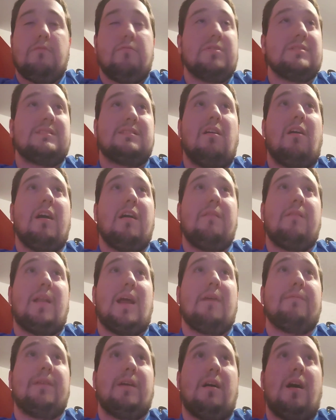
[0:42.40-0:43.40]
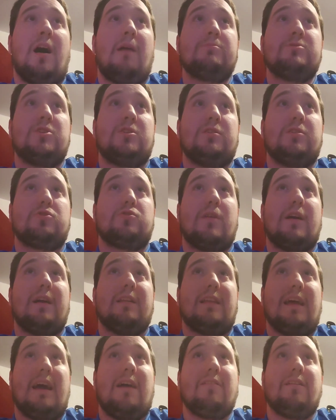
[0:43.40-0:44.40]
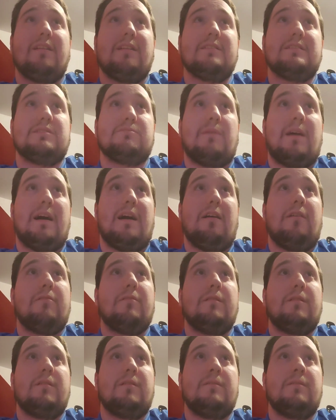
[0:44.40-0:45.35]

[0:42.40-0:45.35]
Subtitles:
We still even have the option to trade down in this round,